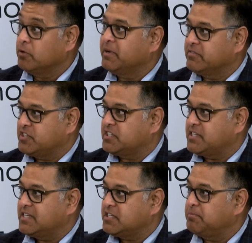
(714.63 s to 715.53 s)
bit of
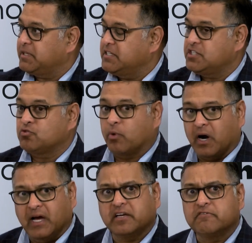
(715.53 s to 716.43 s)
success in places
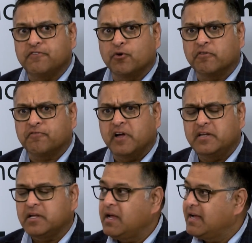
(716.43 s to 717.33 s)
where I can phone a
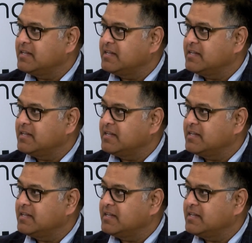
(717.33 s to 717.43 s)
friend